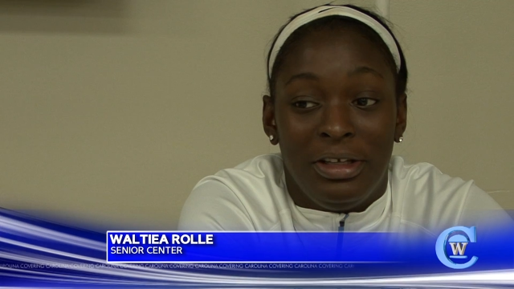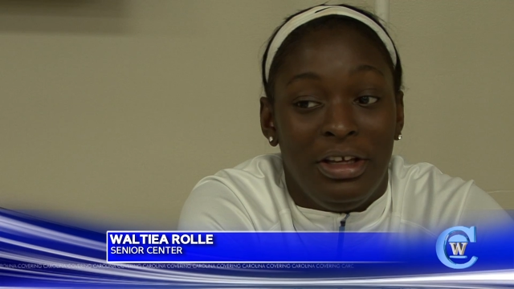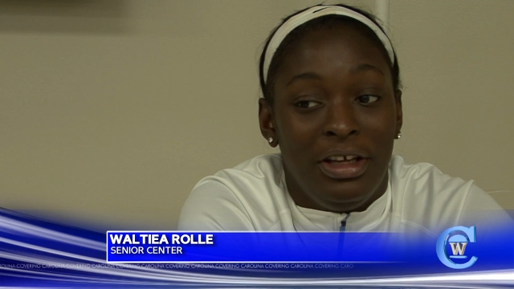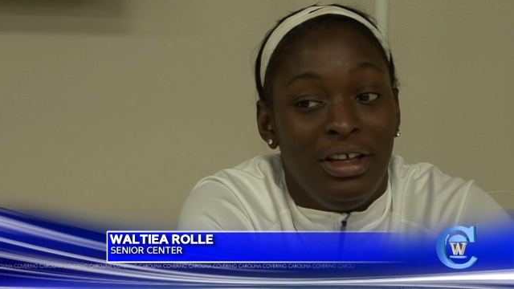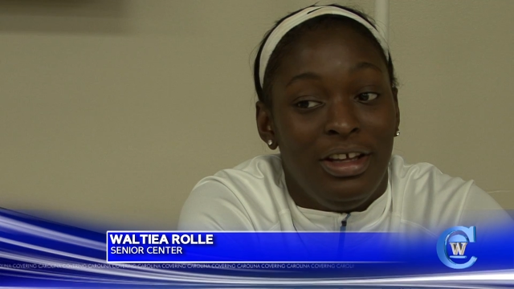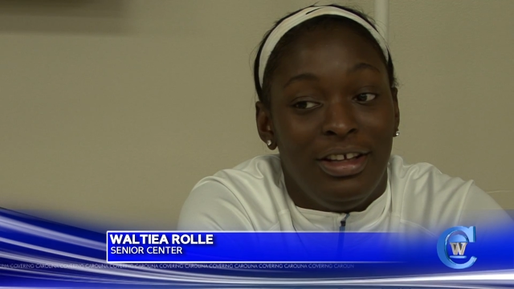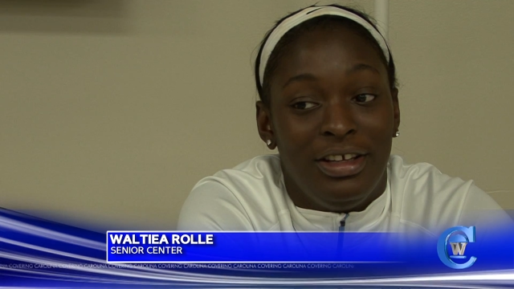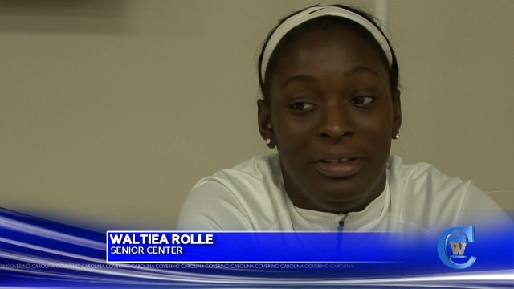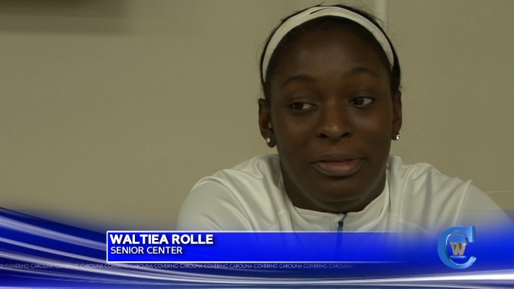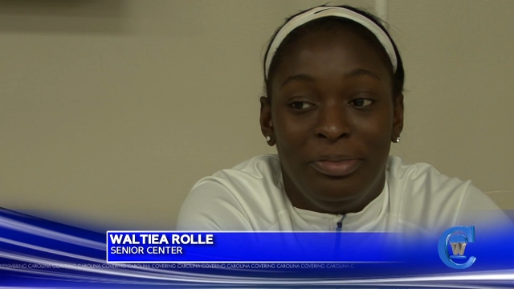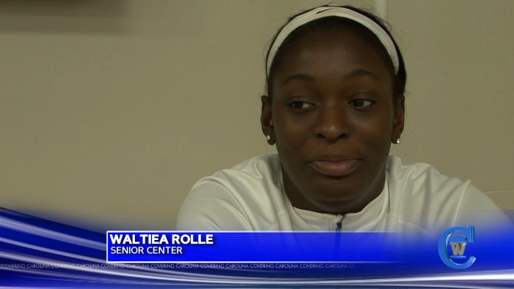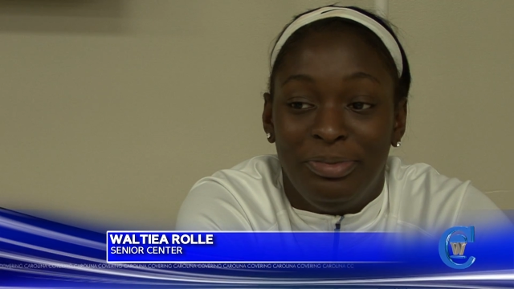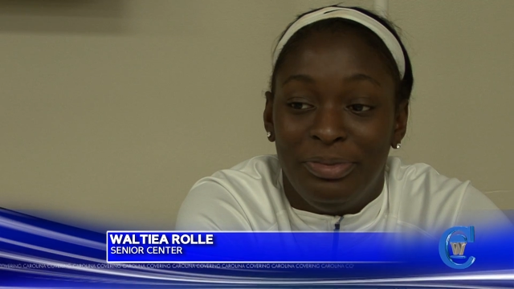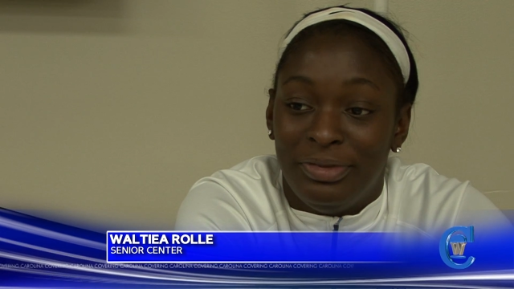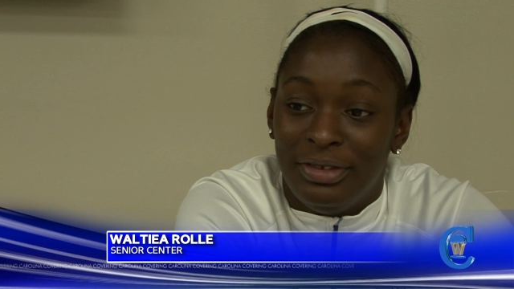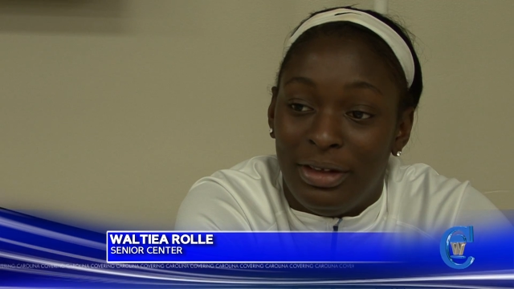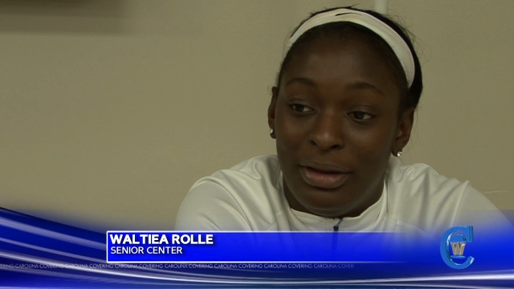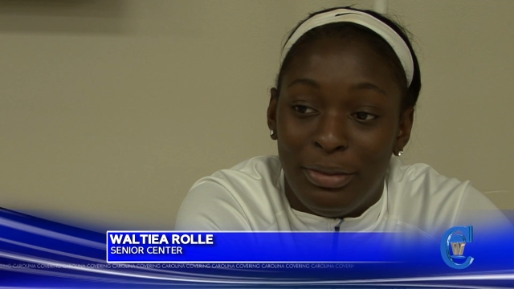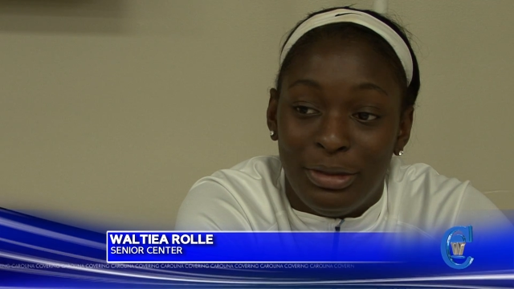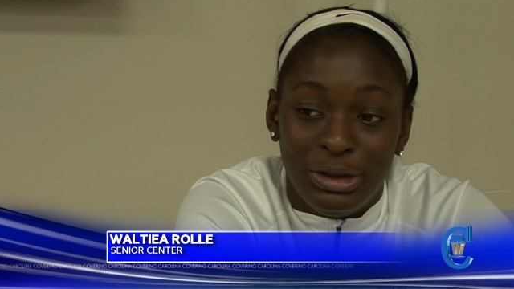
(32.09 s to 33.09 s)
and
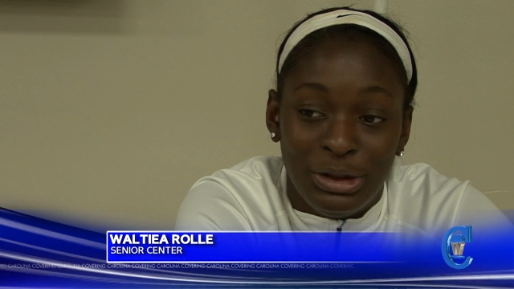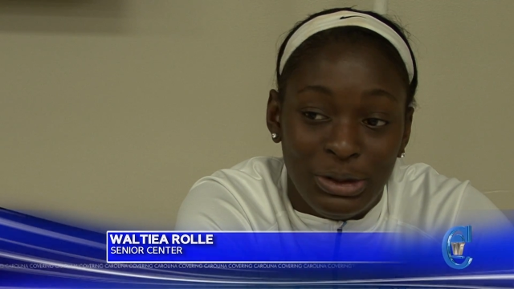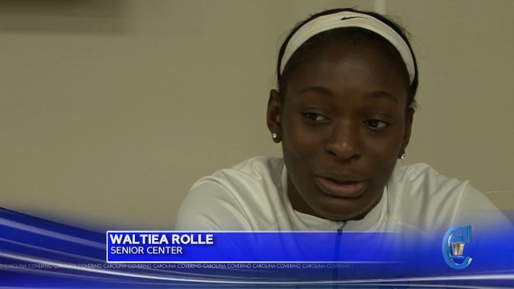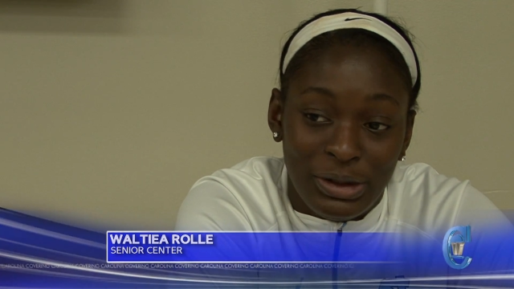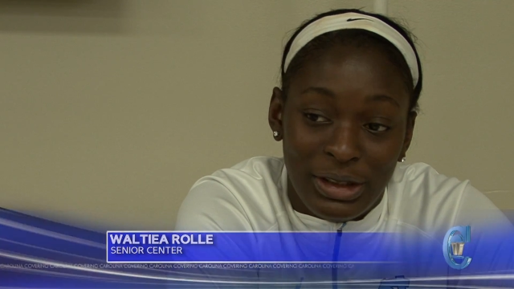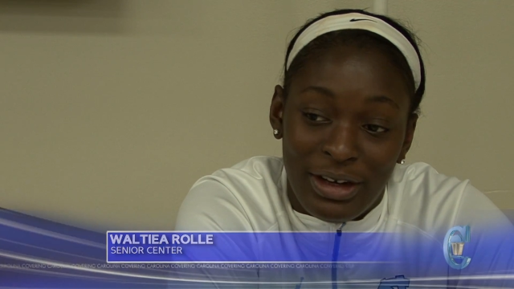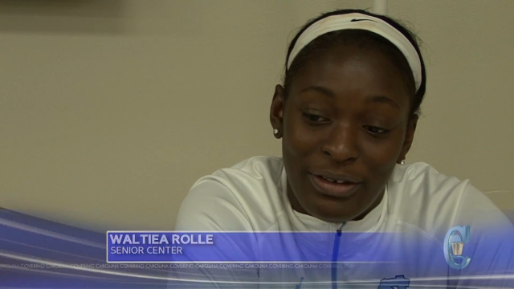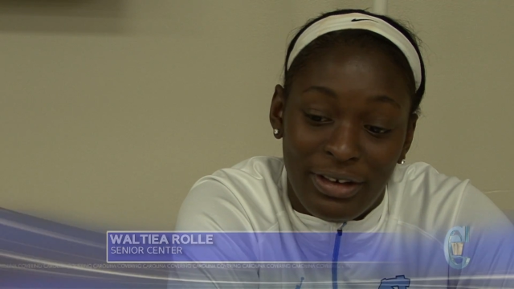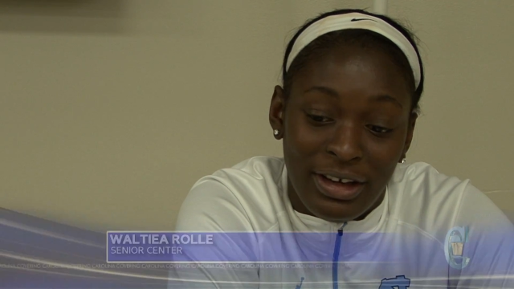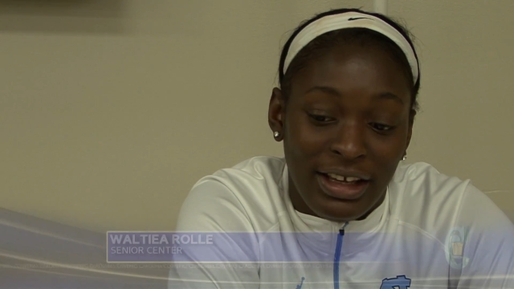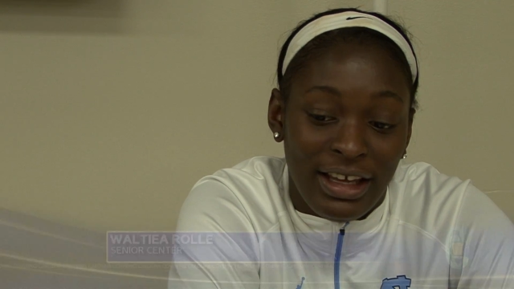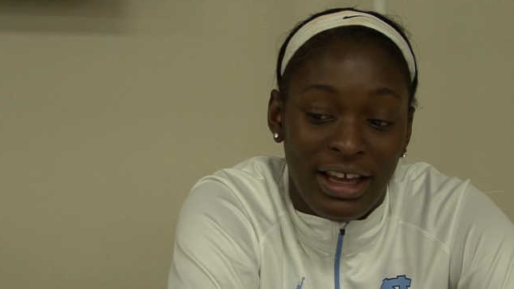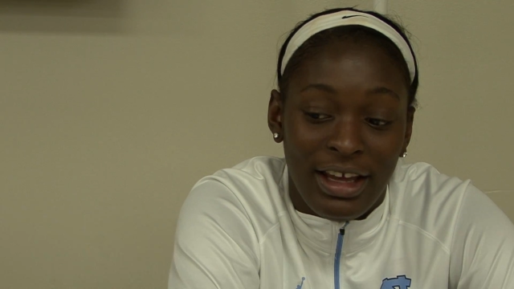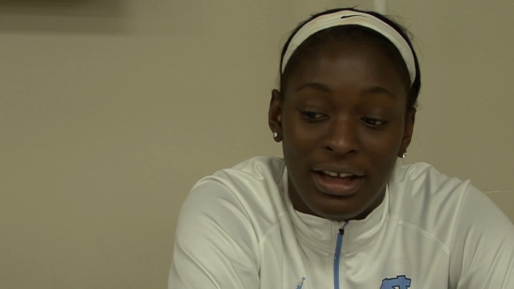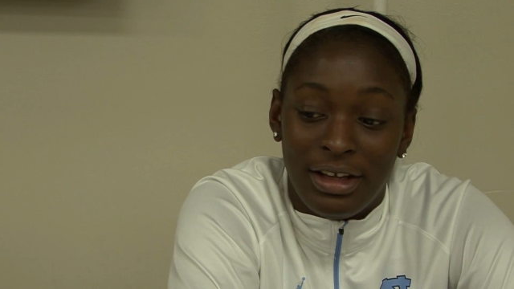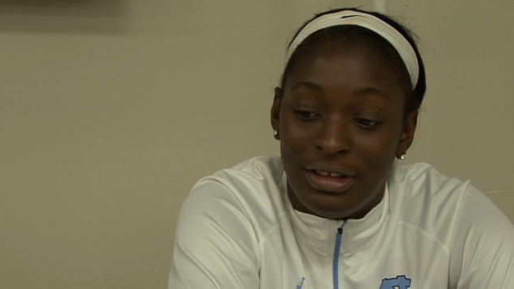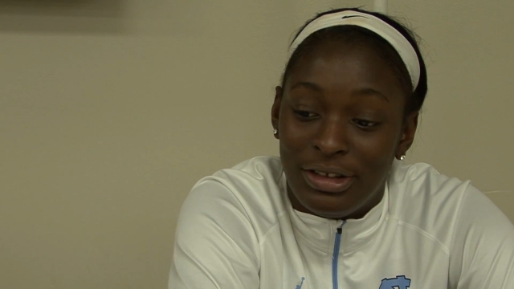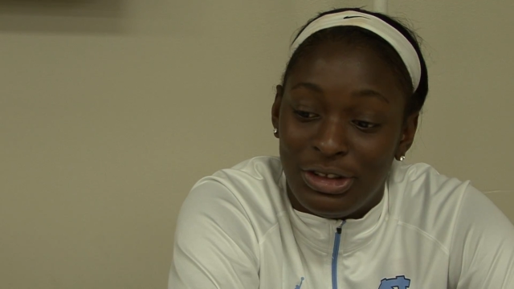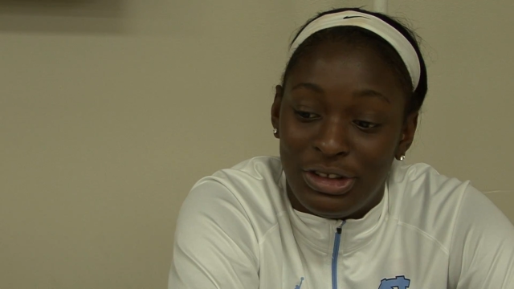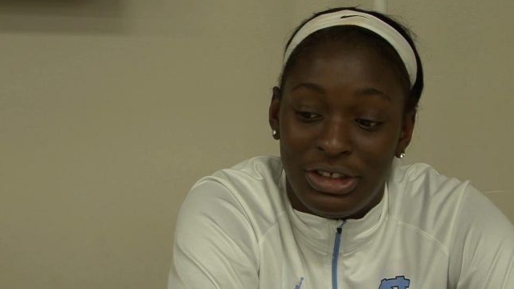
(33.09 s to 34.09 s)
I'm gonna do whatever I
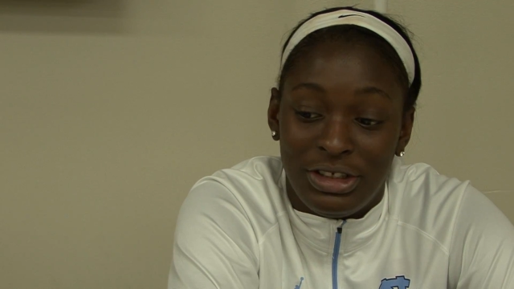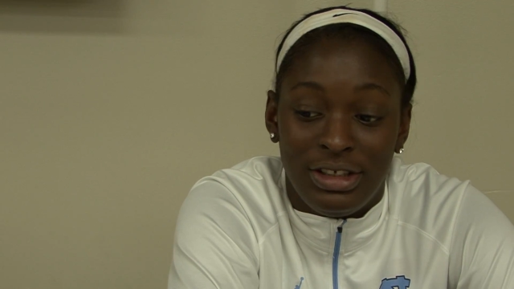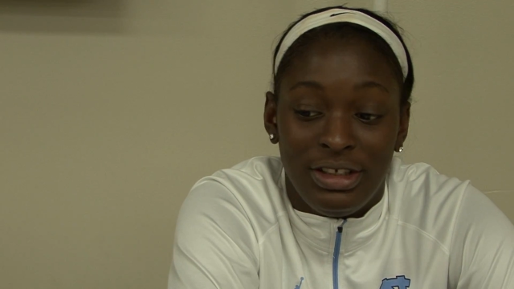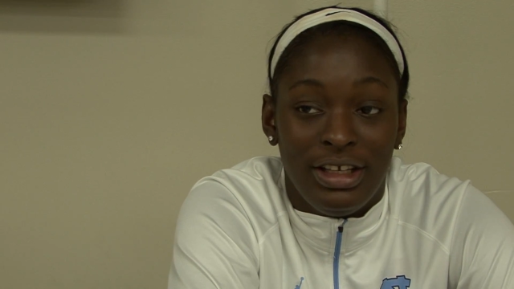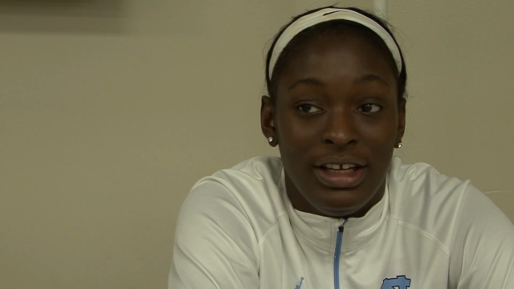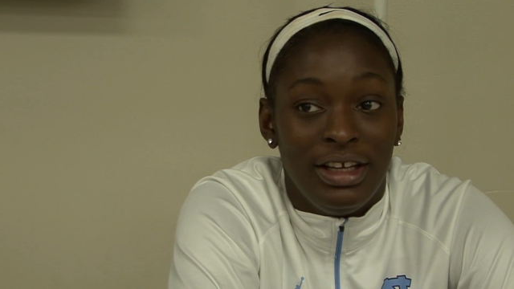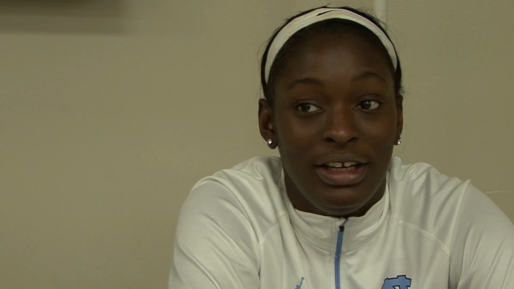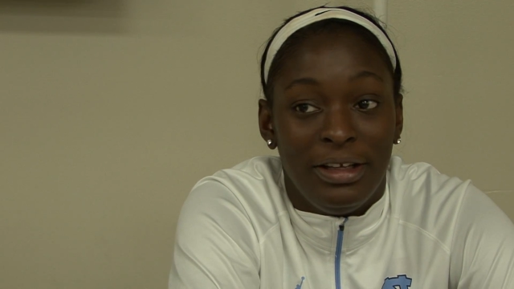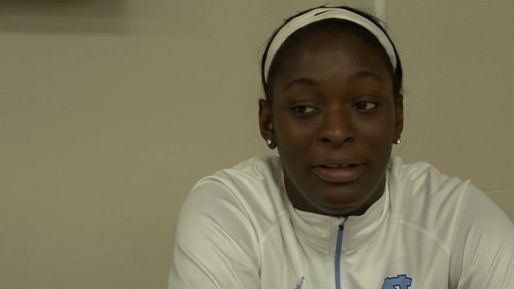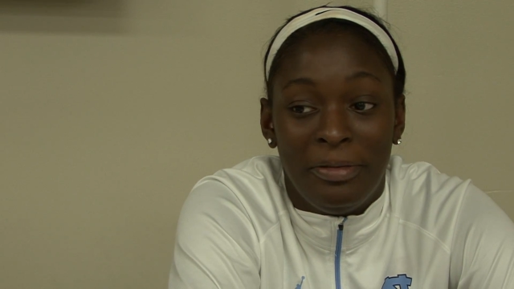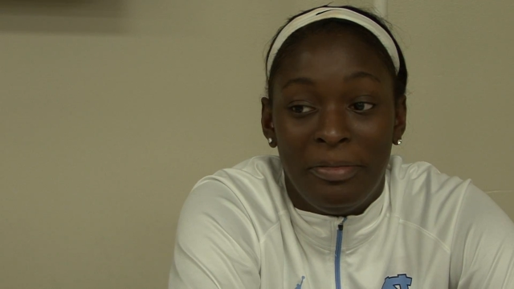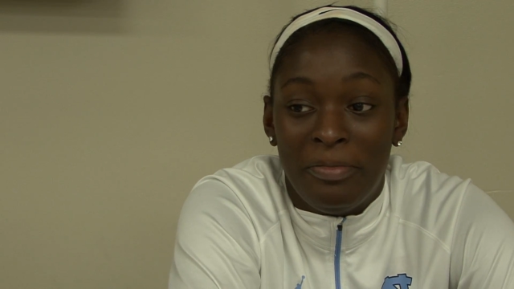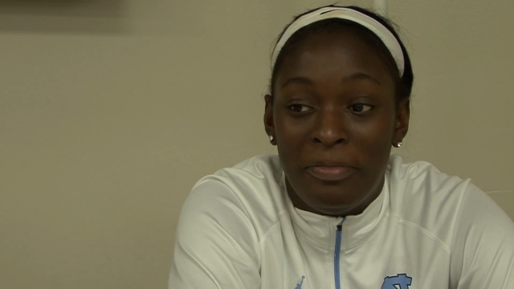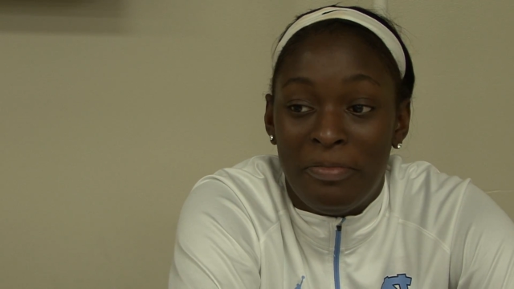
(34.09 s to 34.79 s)
can so she can get it.